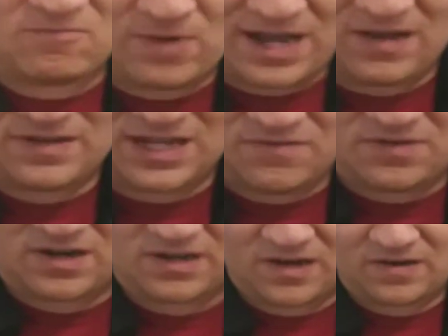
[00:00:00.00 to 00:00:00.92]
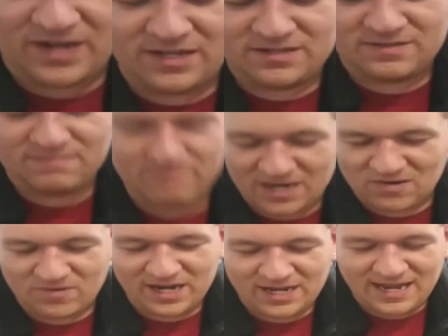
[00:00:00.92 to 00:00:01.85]
well given our current meta
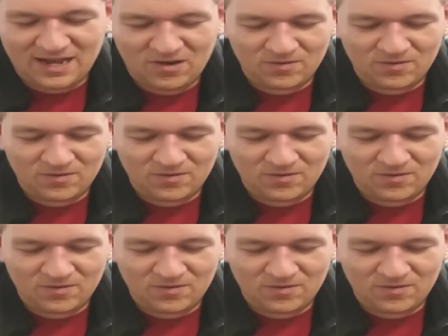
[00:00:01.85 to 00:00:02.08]
right now.